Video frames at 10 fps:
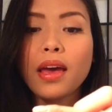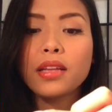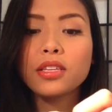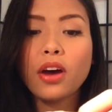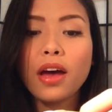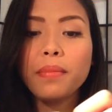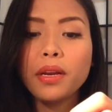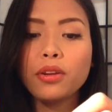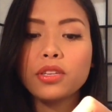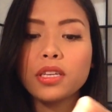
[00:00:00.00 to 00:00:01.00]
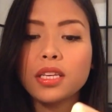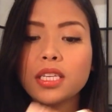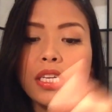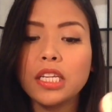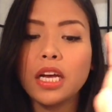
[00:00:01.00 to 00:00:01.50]
And so I have been using
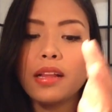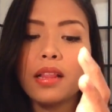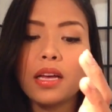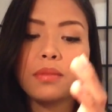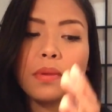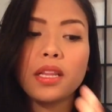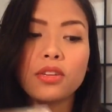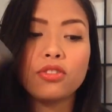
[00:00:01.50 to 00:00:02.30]
this a lot last month.